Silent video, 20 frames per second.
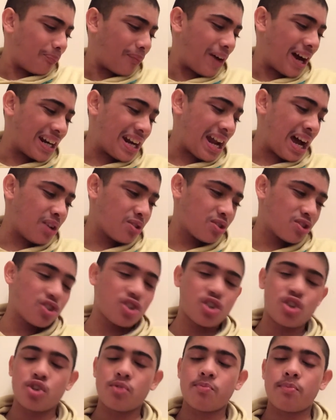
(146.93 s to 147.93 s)
announced
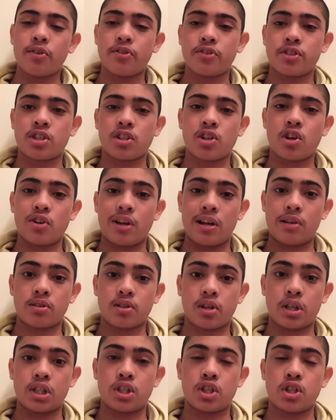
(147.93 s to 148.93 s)
two months ago that I was
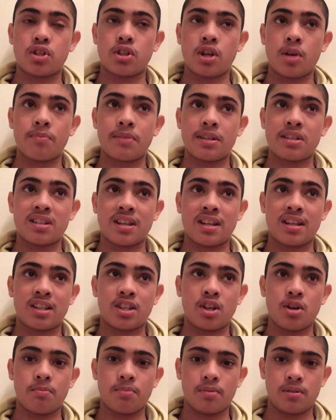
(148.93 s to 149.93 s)
going to stop the daily
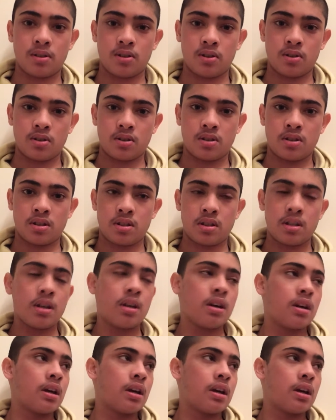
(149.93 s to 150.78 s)
uploads.